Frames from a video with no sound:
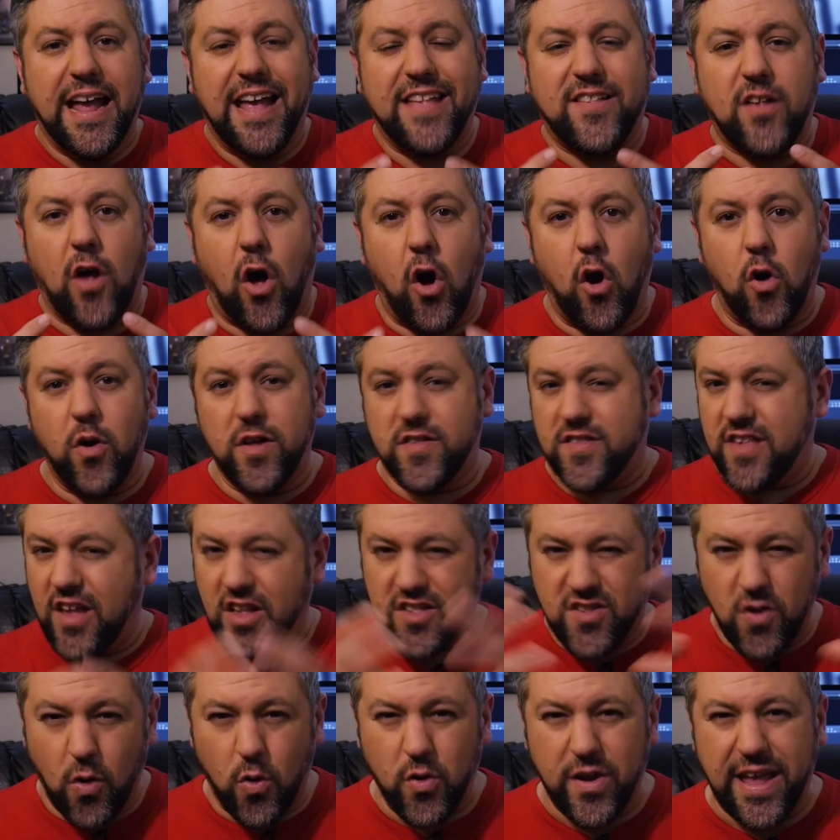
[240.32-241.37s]

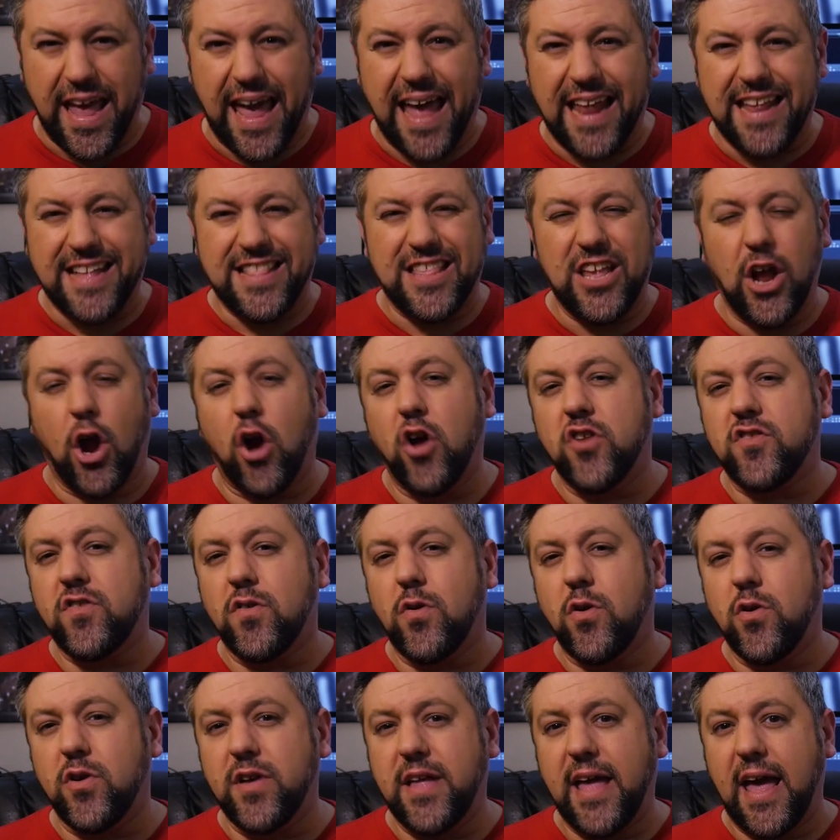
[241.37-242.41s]
it's organic. The arts
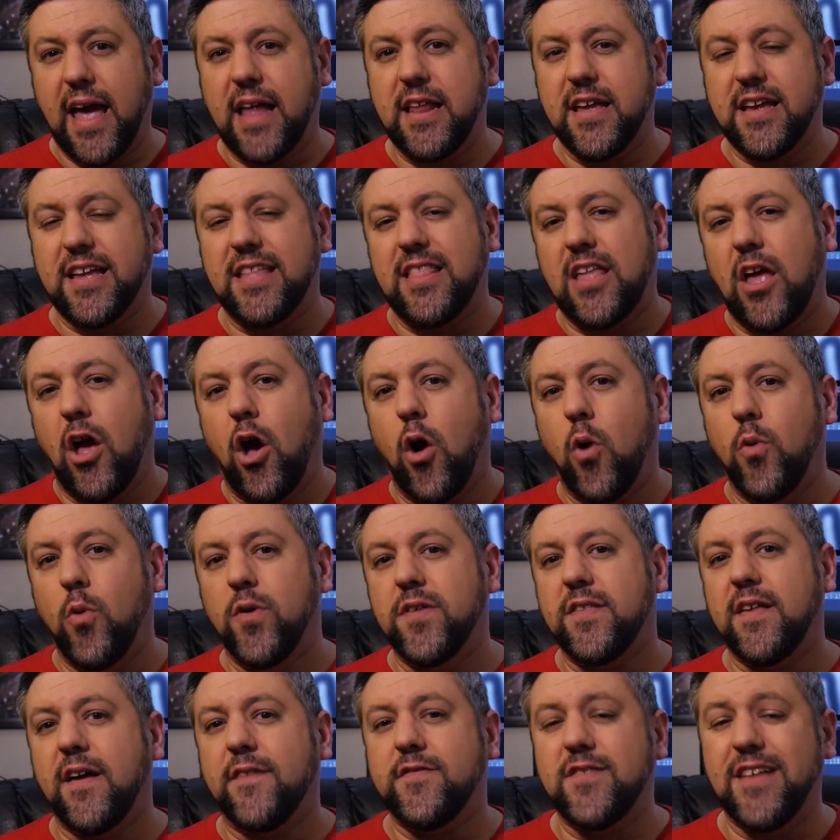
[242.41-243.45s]
are organic and they
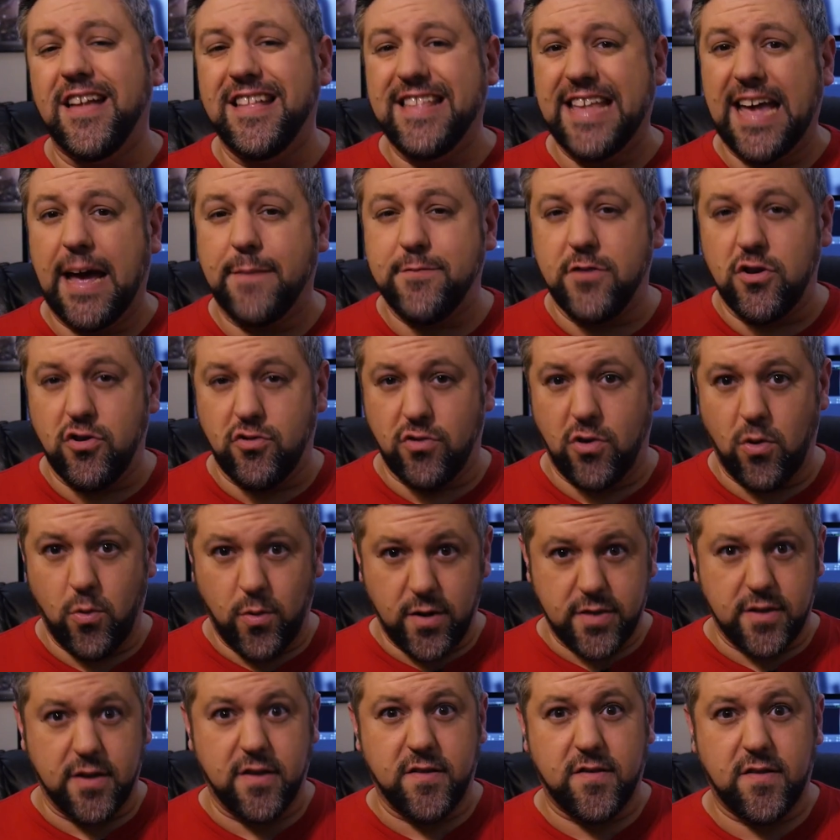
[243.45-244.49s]
always have to adapt and grow
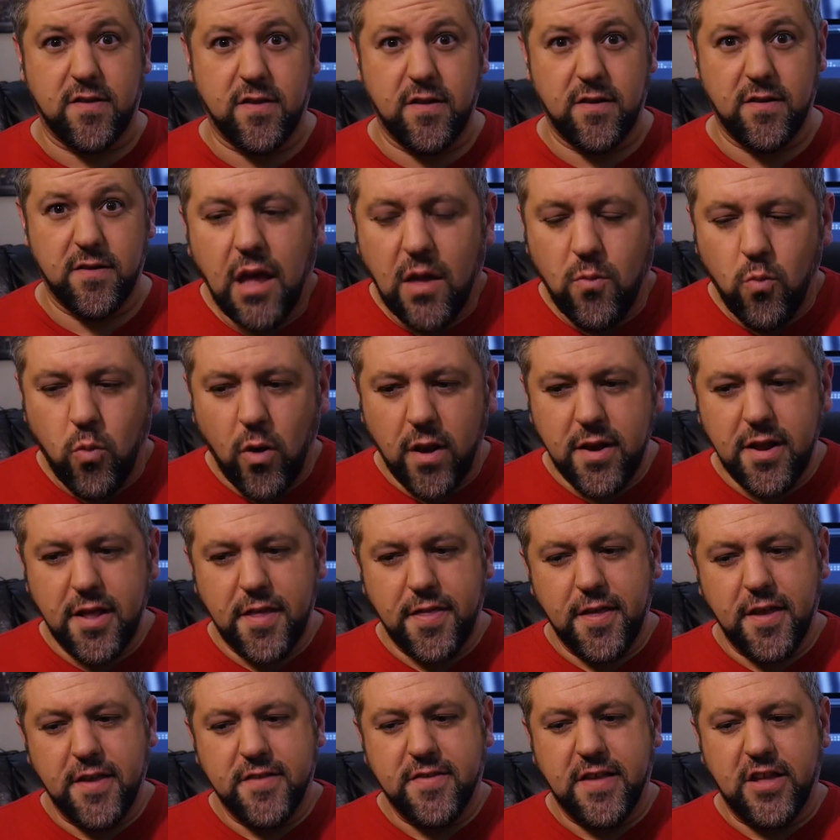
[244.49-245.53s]
with us. And one of the
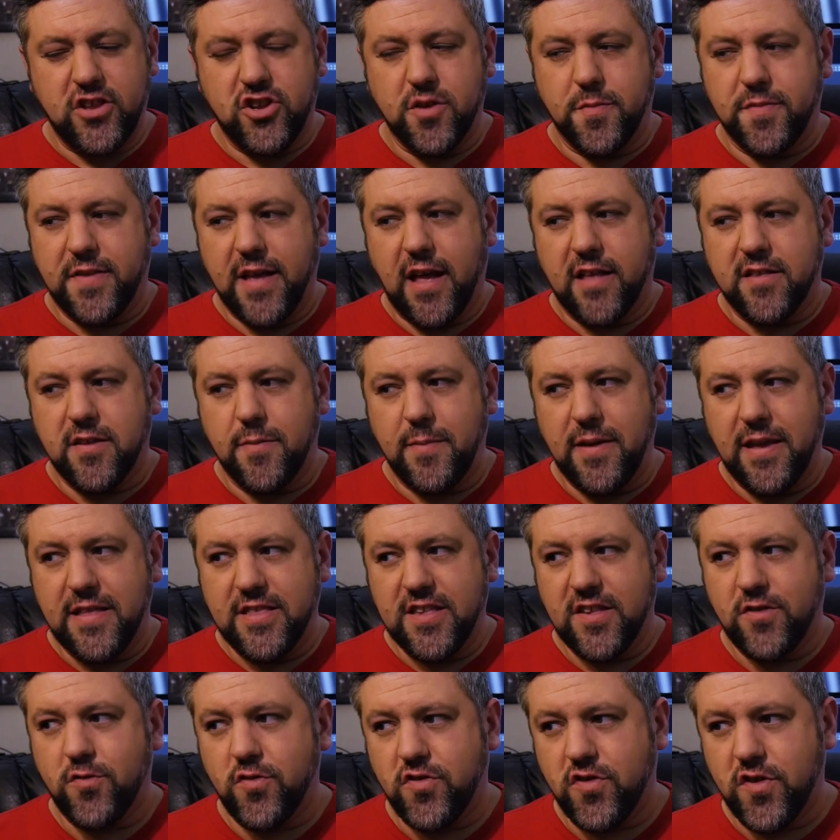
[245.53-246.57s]
things that jumps out to me, and
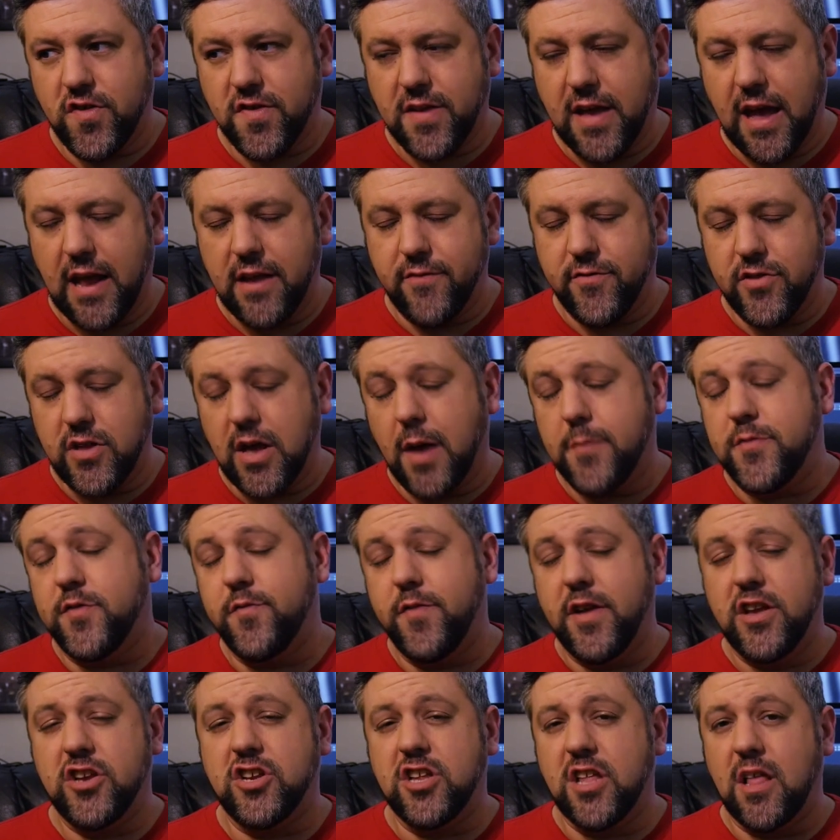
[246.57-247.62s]
this was just kind of an
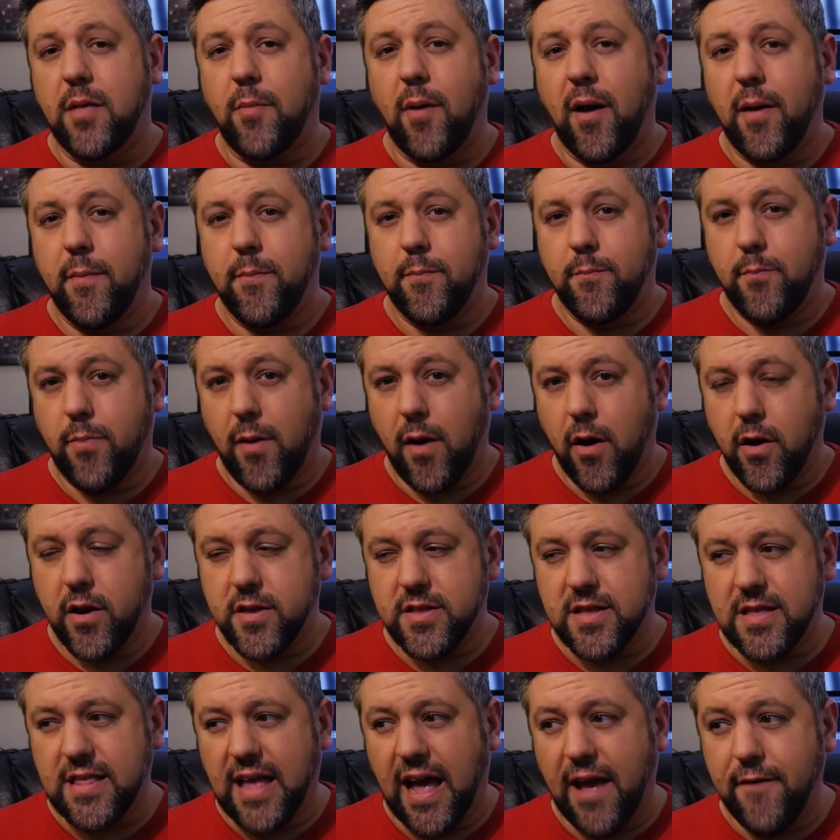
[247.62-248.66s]
observation on my part
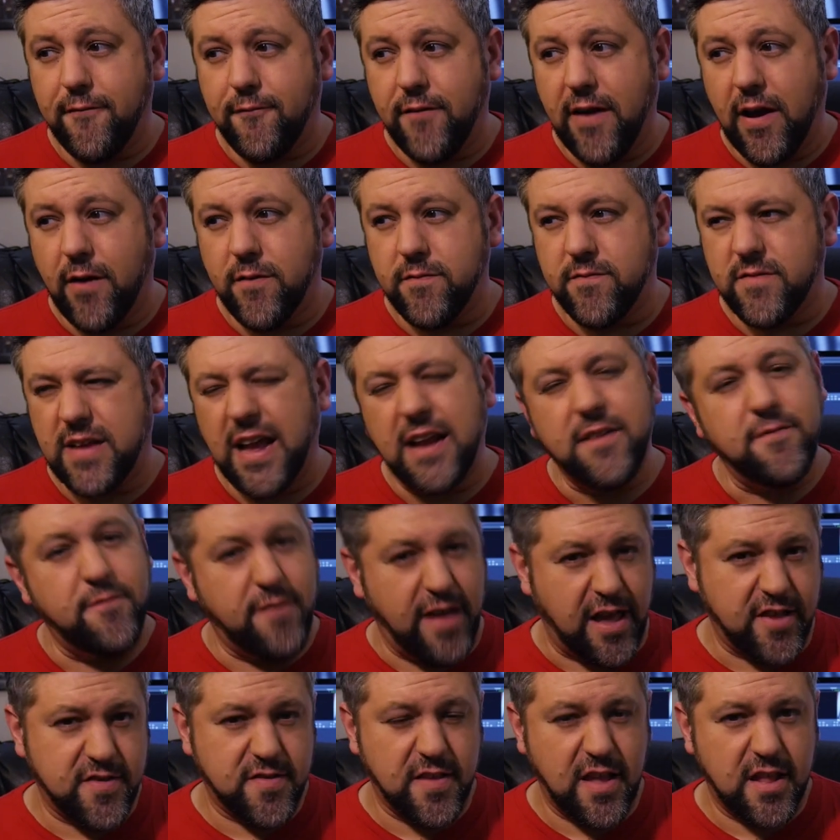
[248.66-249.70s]
that I found kind of
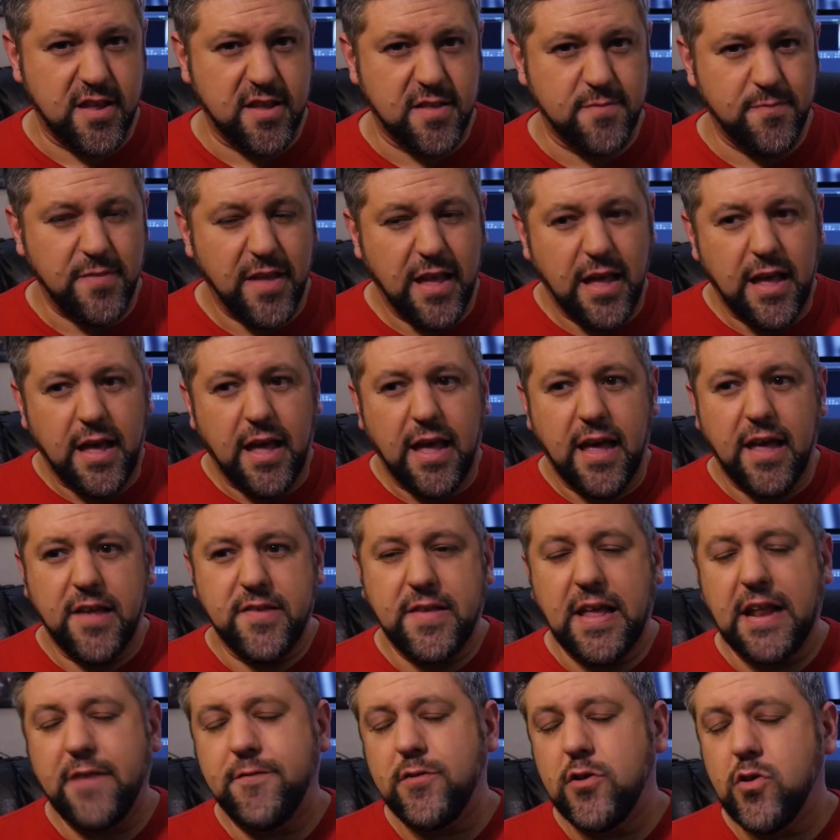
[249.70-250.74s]
fascinating, is
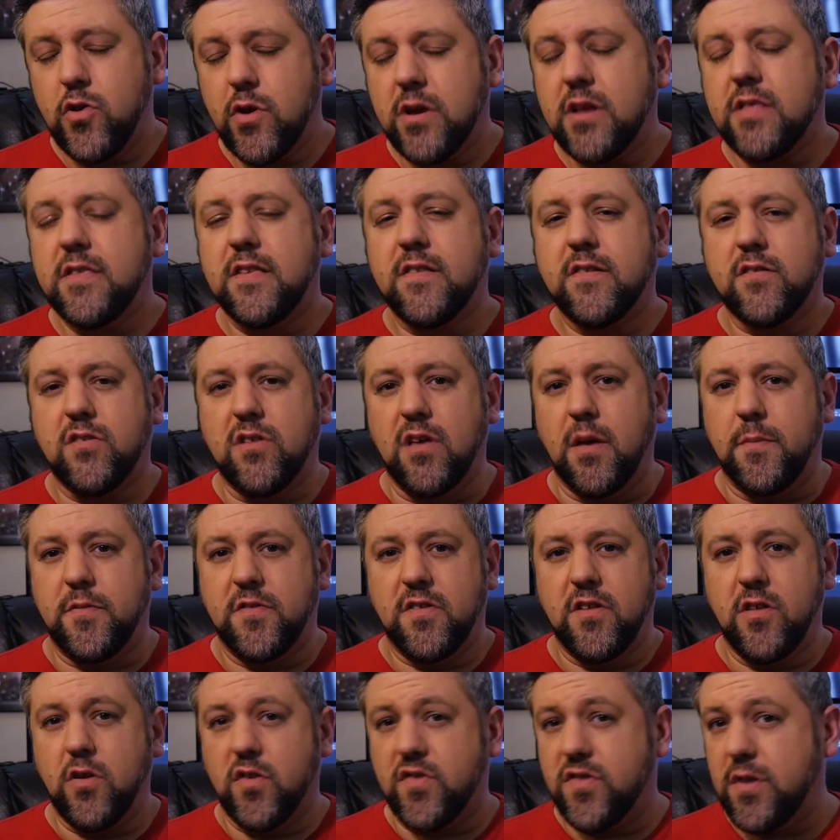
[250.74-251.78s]
that if you look at these clips,
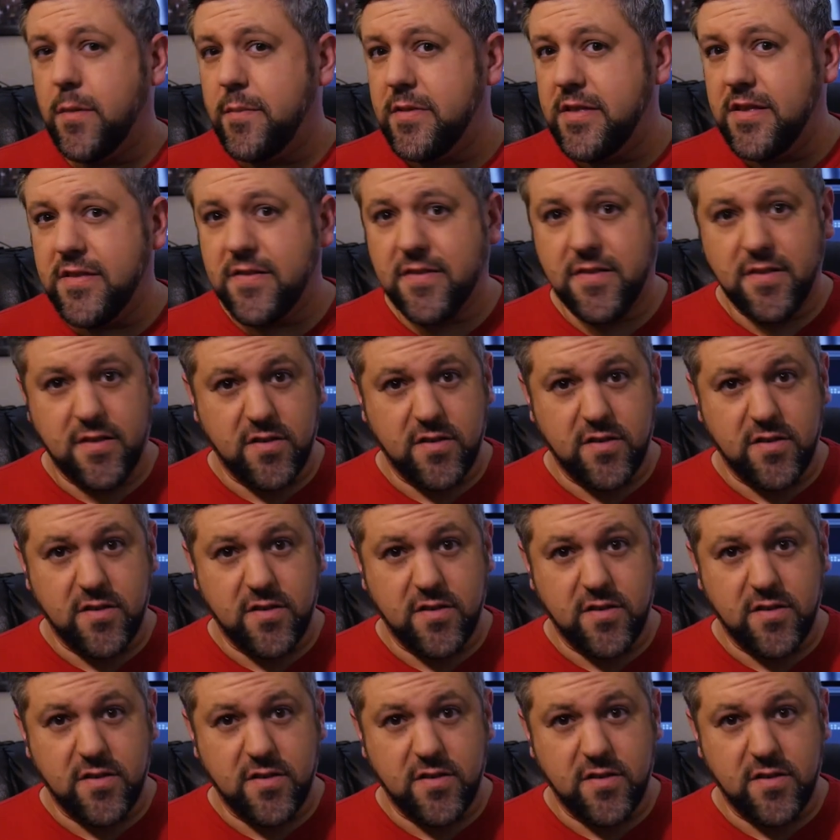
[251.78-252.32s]
you know, some of these